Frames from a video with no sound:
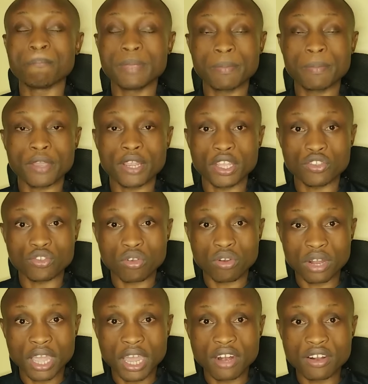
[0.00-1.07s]
people in his
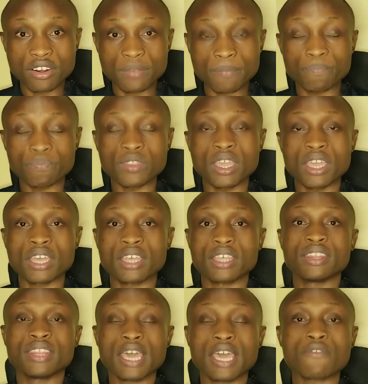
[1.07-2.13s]
own country.
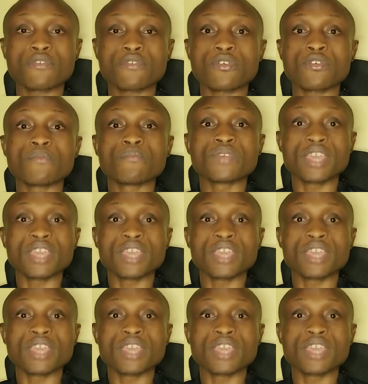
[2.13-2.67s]
Therefore,